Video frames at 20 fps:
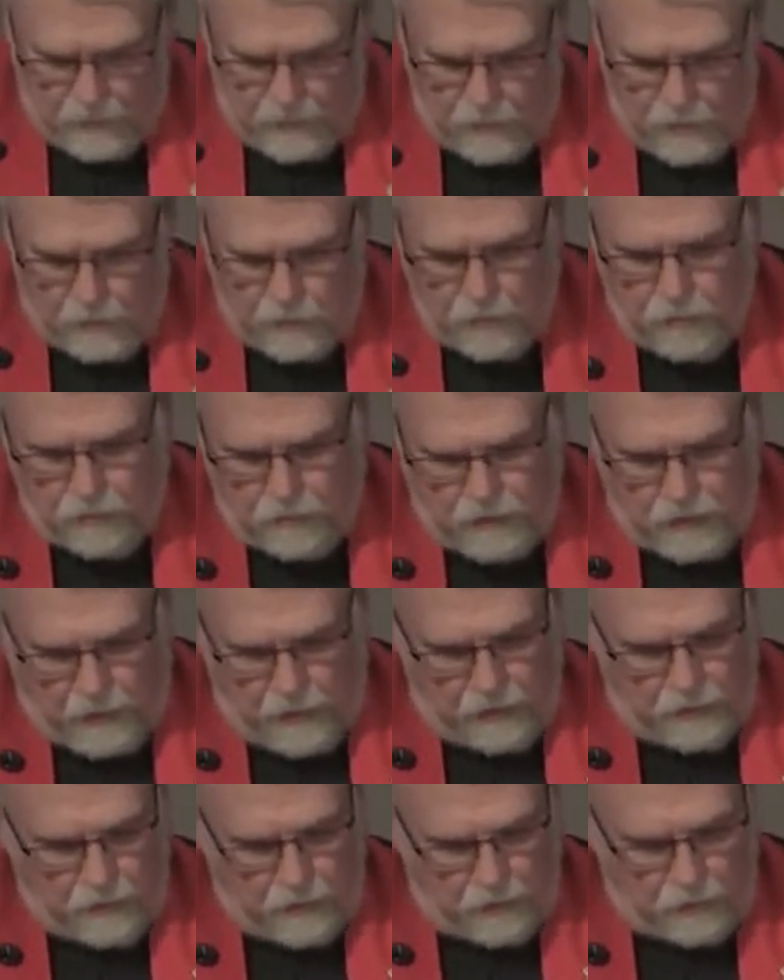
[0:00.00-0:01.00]
do to
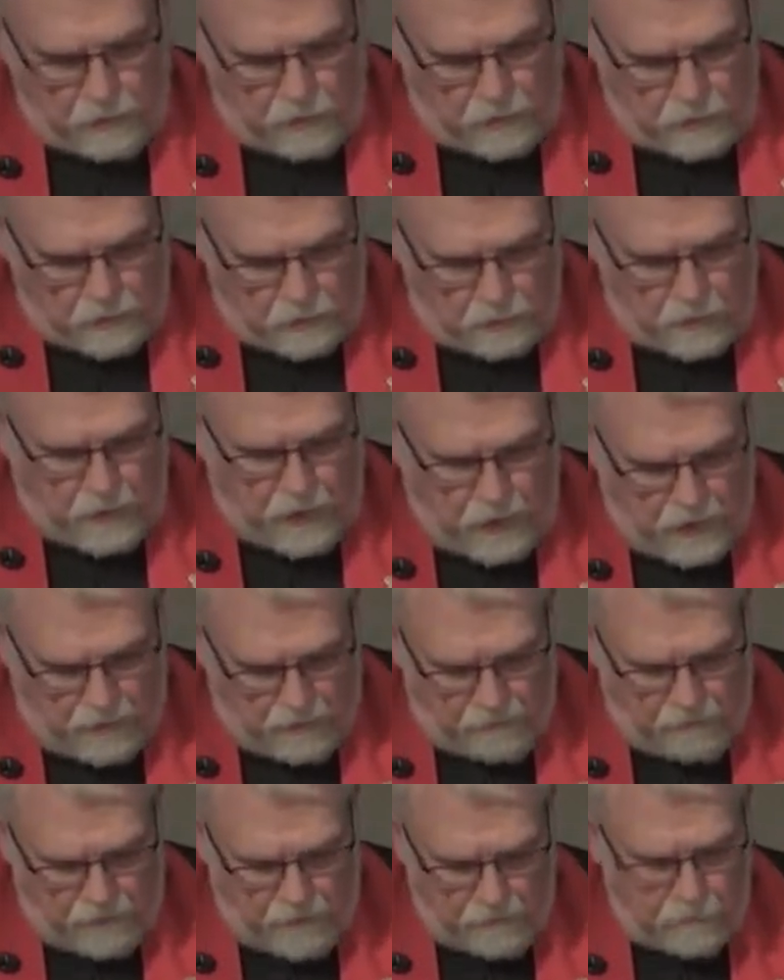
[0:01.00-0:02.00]
others what you would
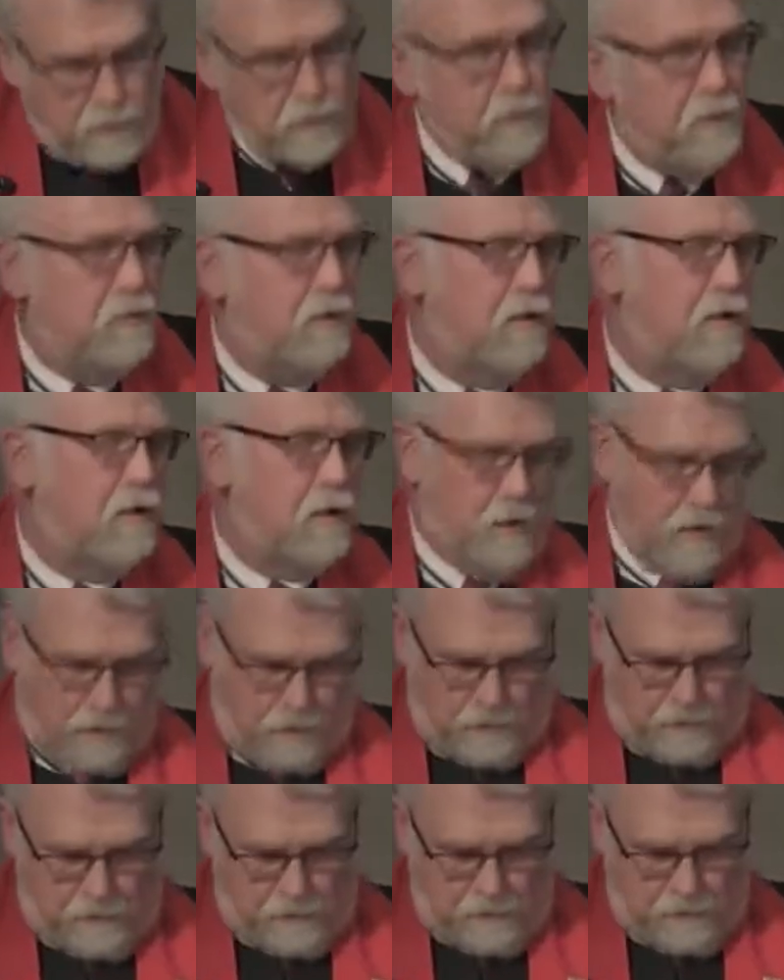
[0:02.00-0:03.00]
have them do to
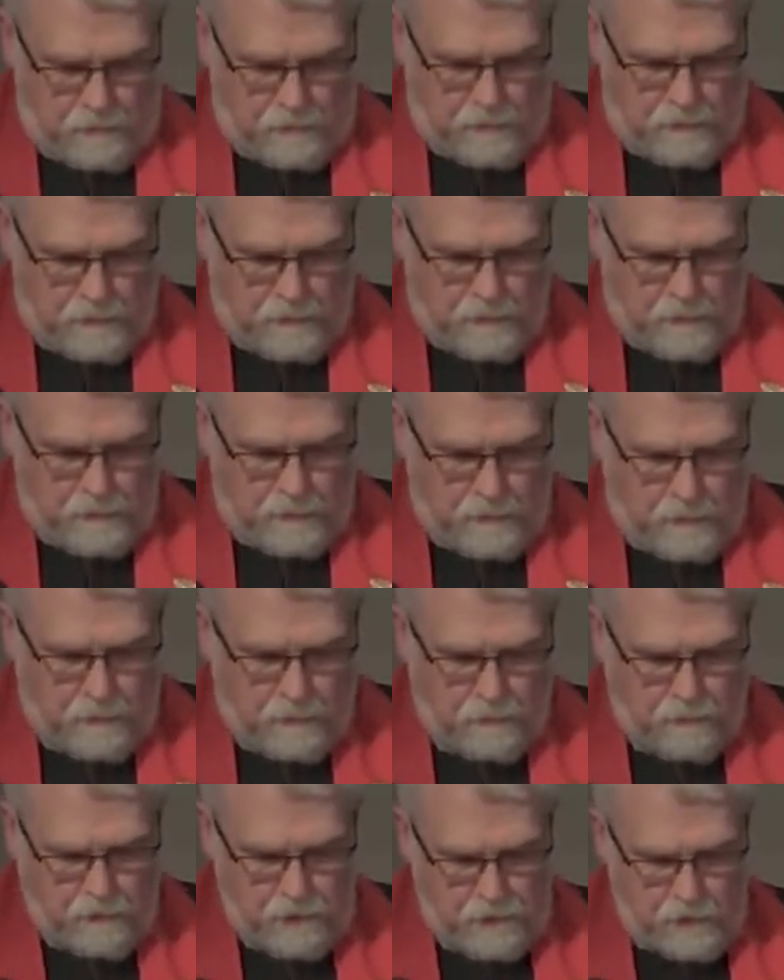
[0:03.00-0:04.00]
you.
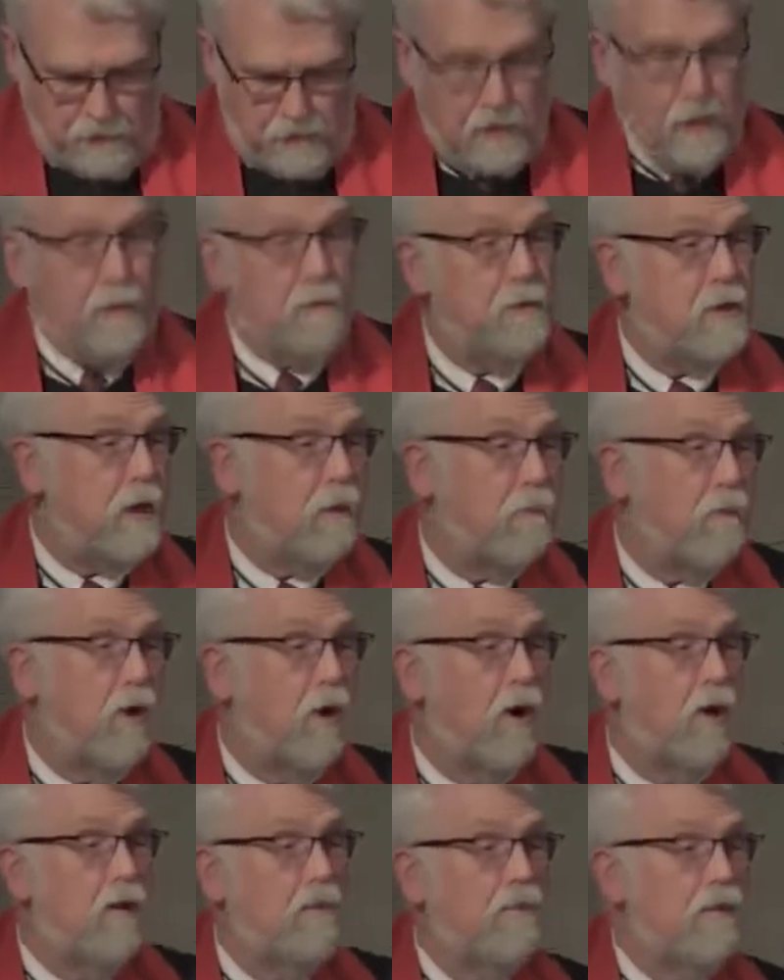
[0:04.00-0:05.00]
For this sums up
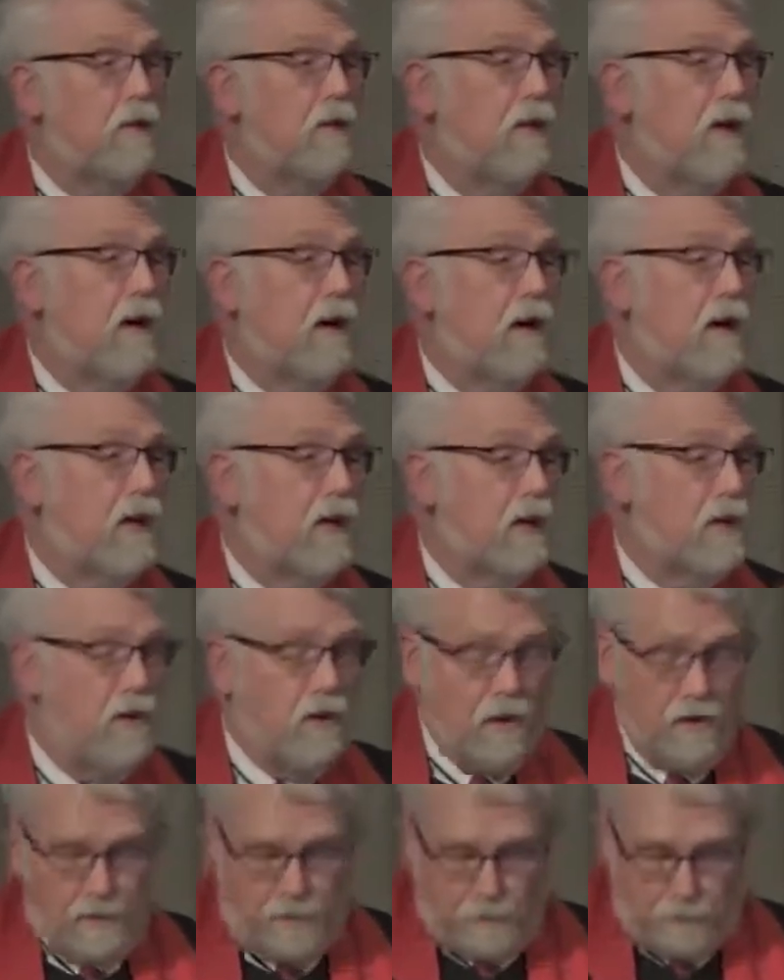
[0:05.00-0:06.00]
all of the law and
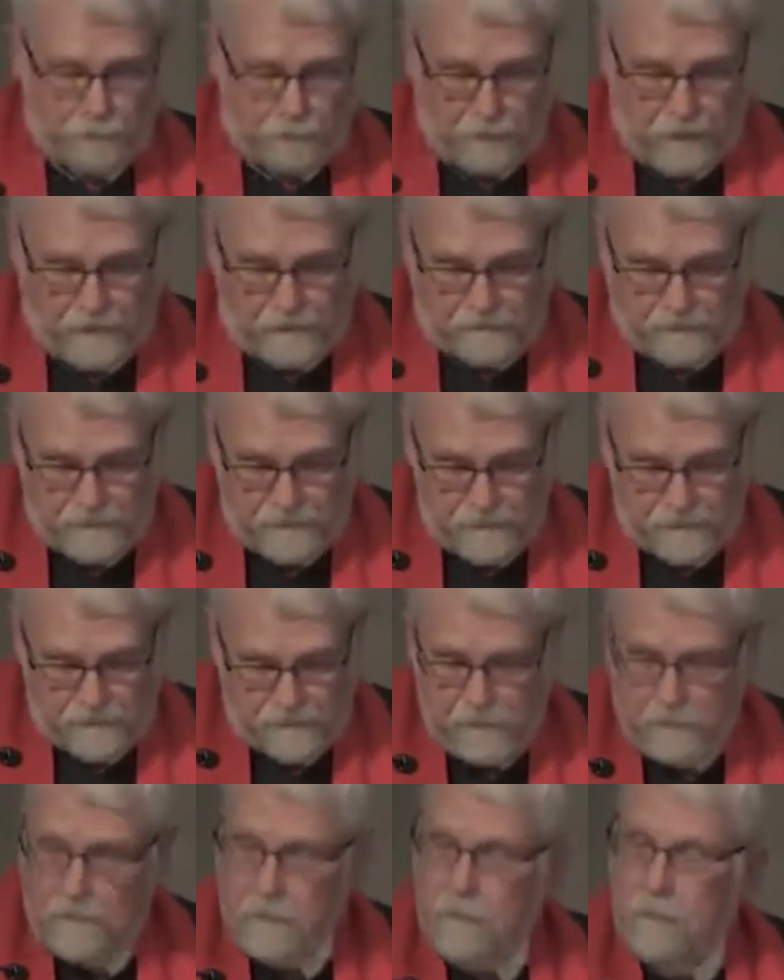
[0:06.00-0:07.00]
all of the prophets.
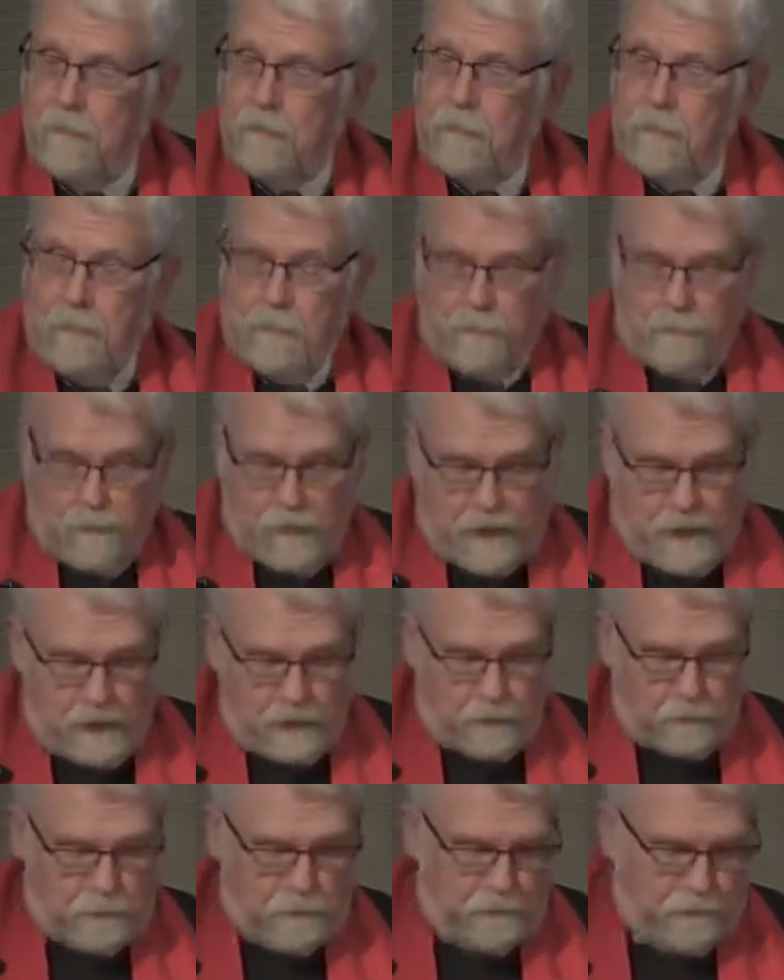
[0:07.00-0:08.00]
The
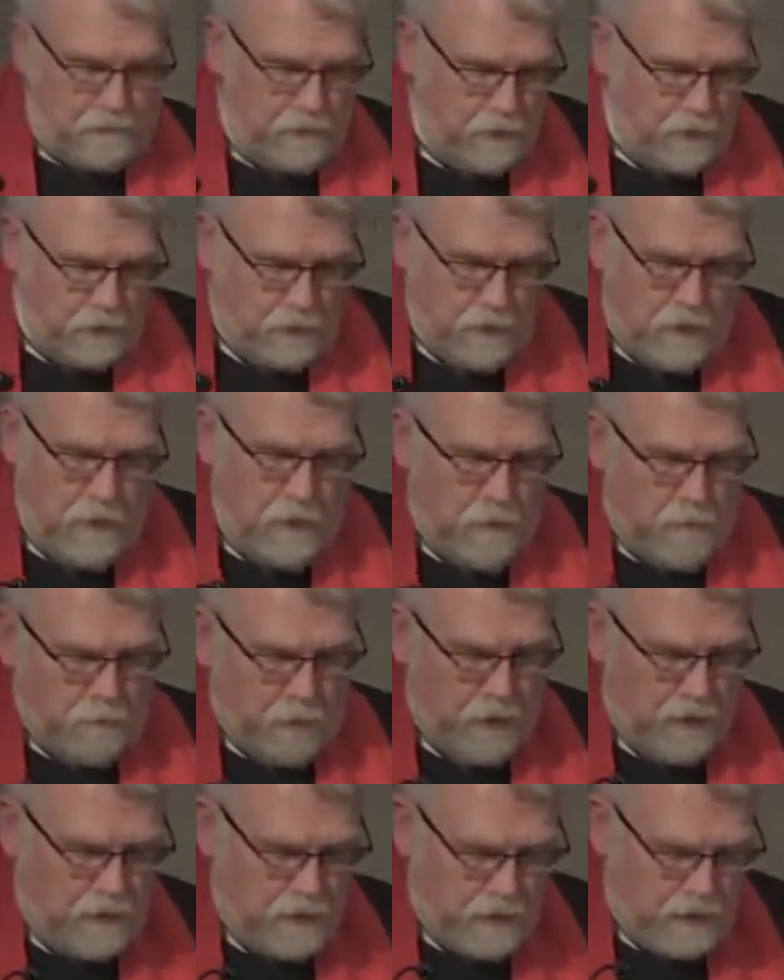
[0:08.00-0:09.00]
Gospel of Luke
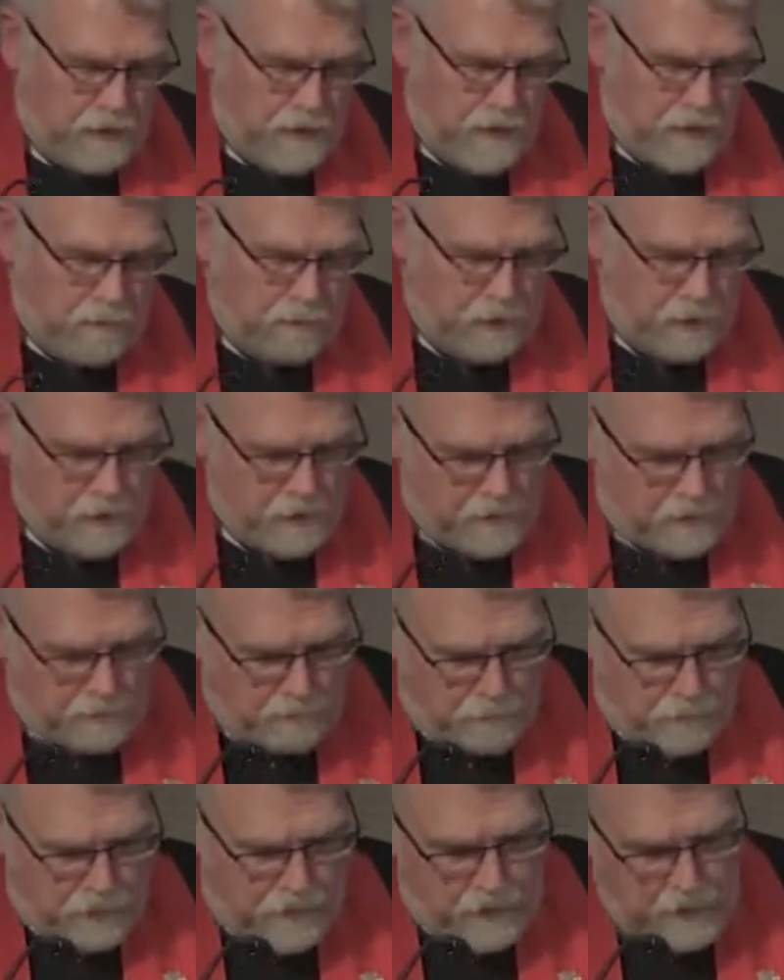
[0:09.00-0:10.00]
breaks it down more
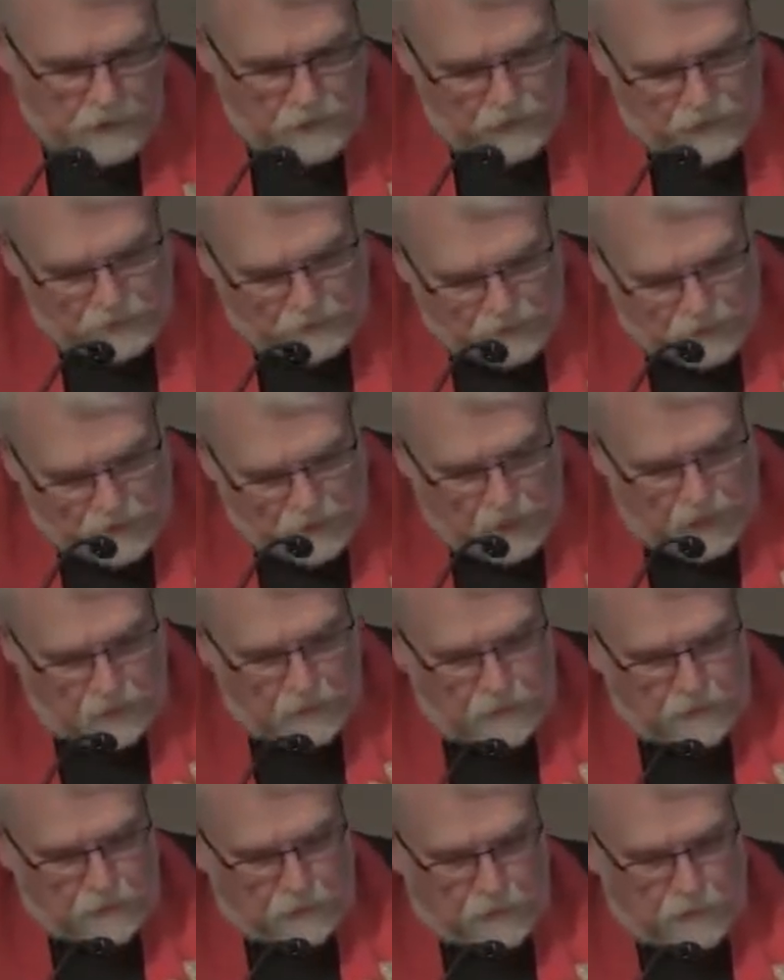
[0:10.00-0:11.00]
simply. He just
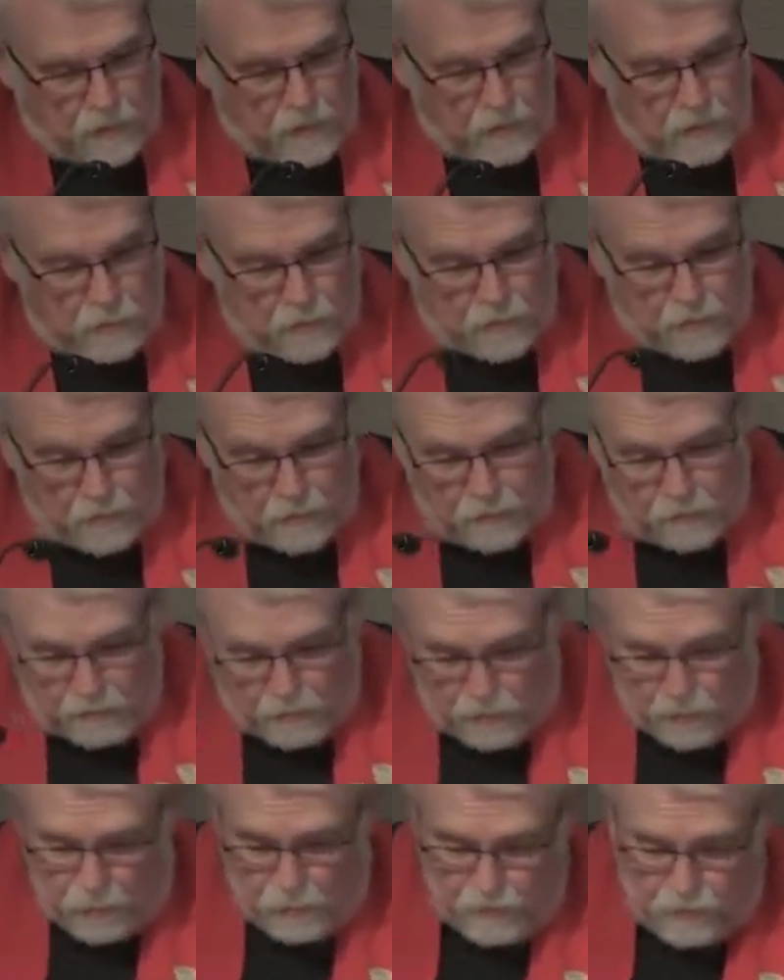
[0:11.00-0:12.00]
says to
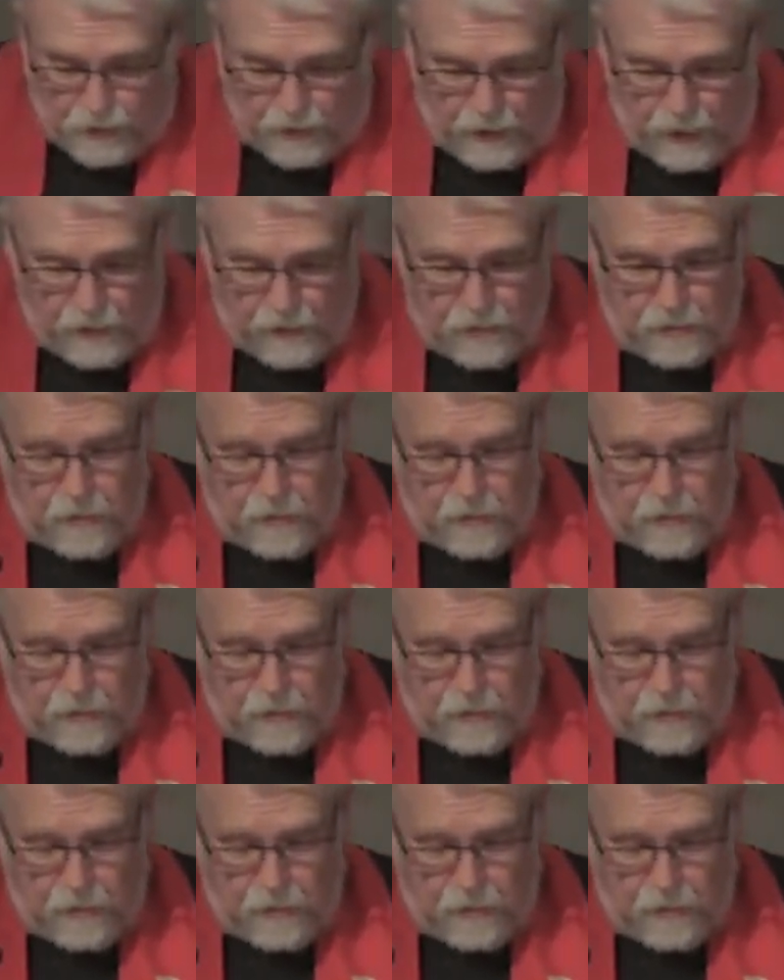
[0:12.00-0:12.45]
do to others